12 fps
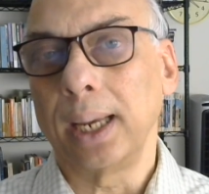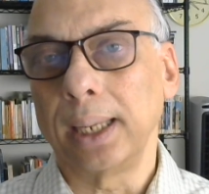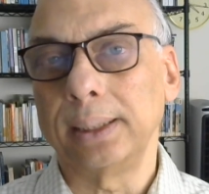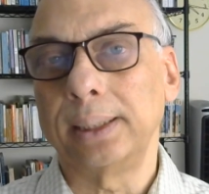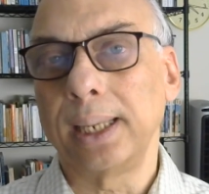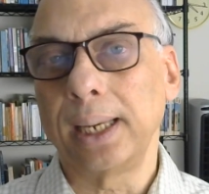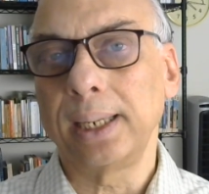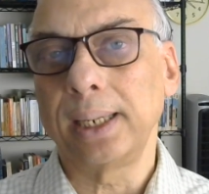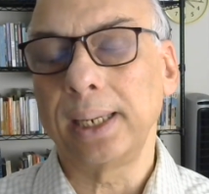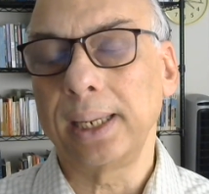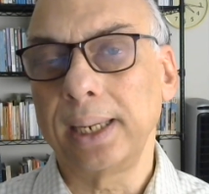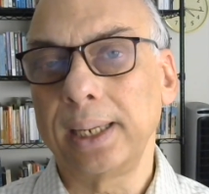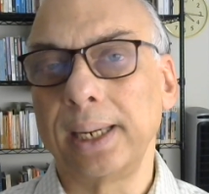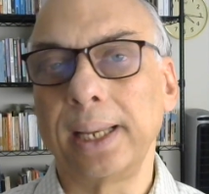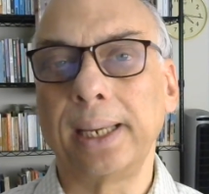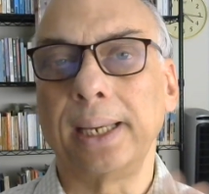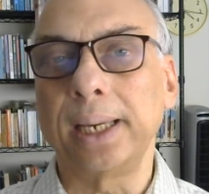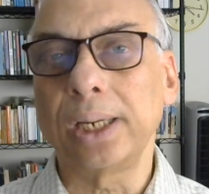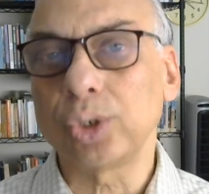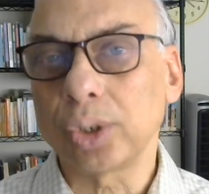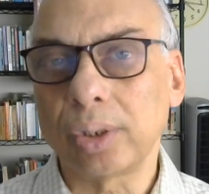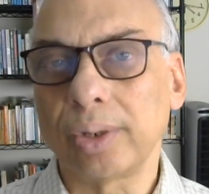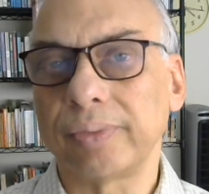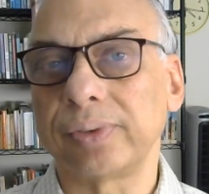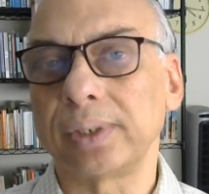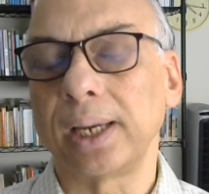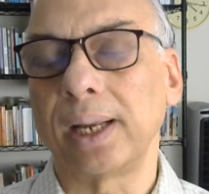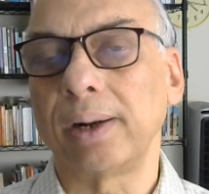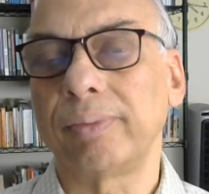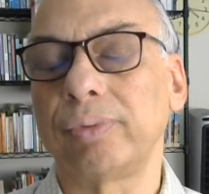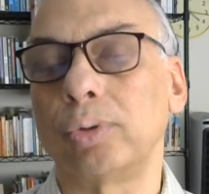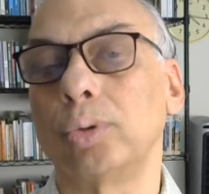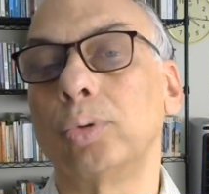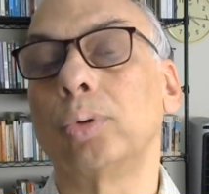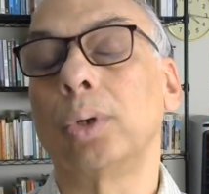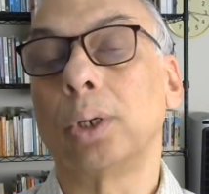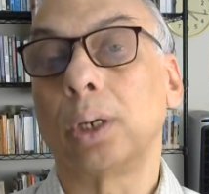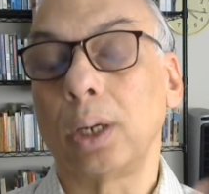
and then a negation of self to